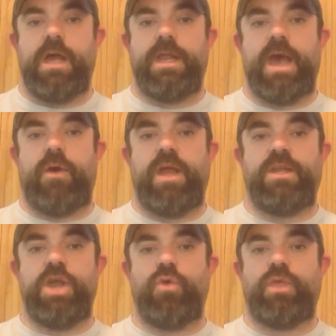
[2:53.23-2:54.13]
Now, I
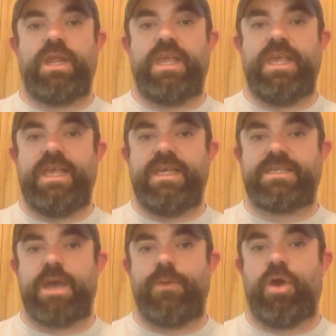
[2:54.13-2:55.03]
know that he is
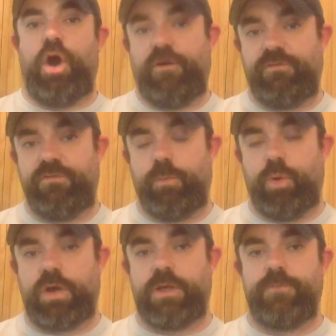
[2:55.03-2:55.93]
coming off the
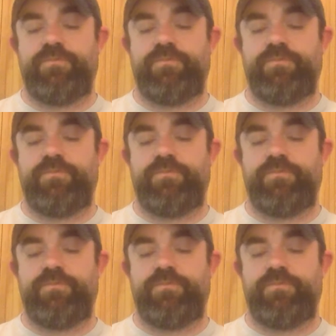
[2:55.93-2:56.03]
book,